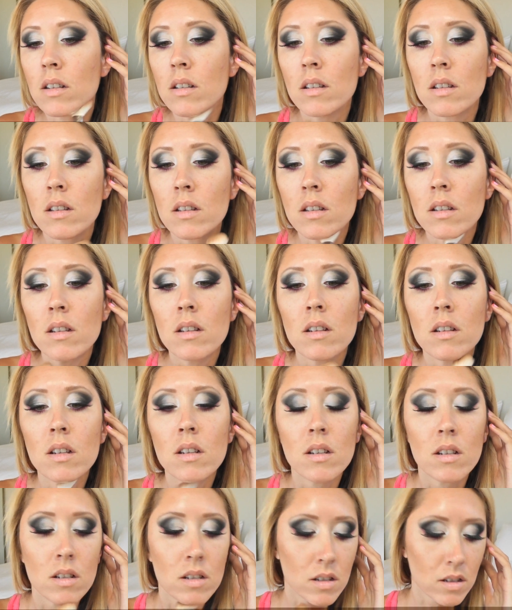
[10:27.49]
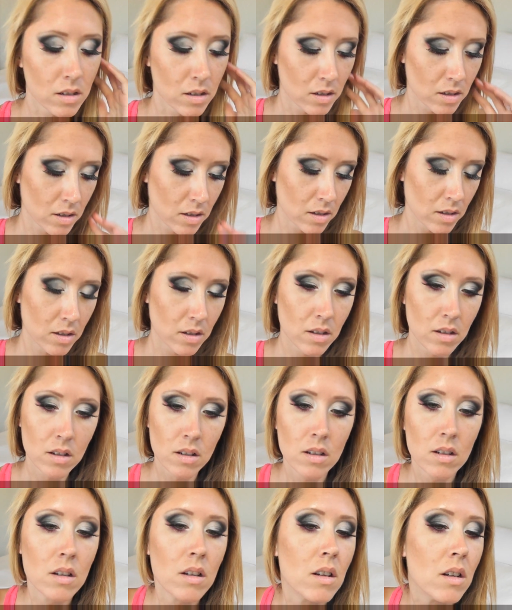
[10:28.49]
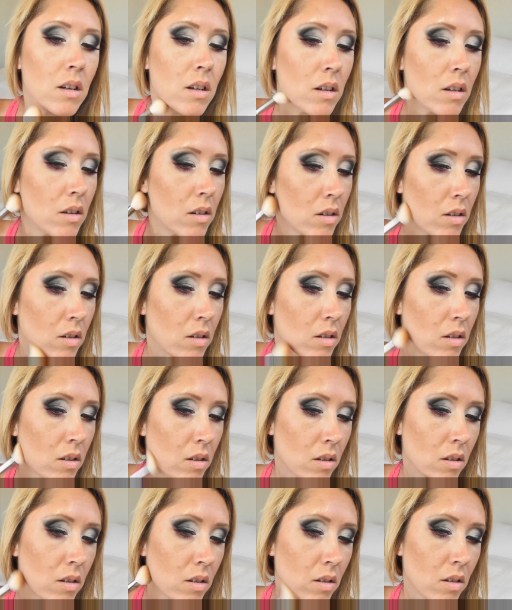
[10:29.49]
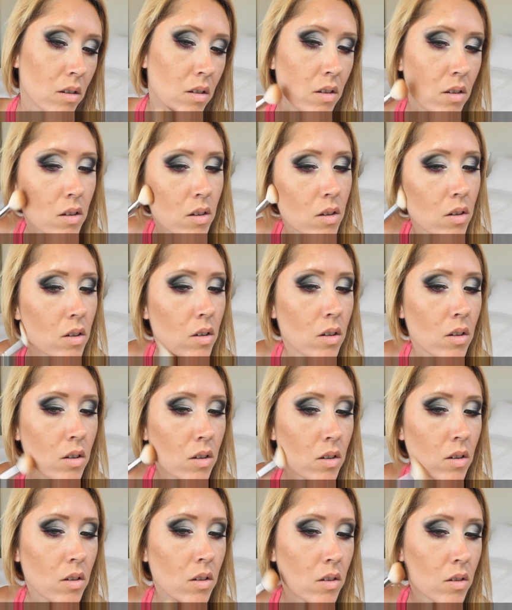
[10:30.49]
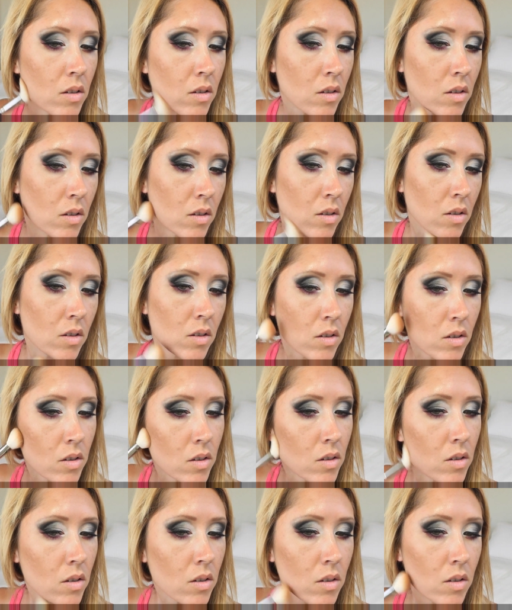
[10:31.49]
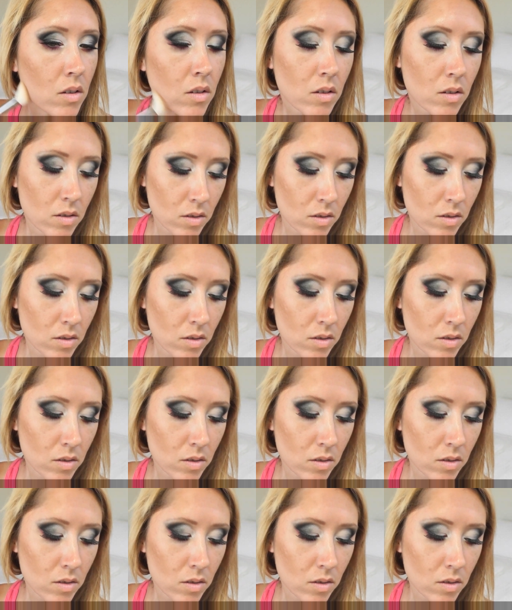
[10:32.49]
Nothing is said.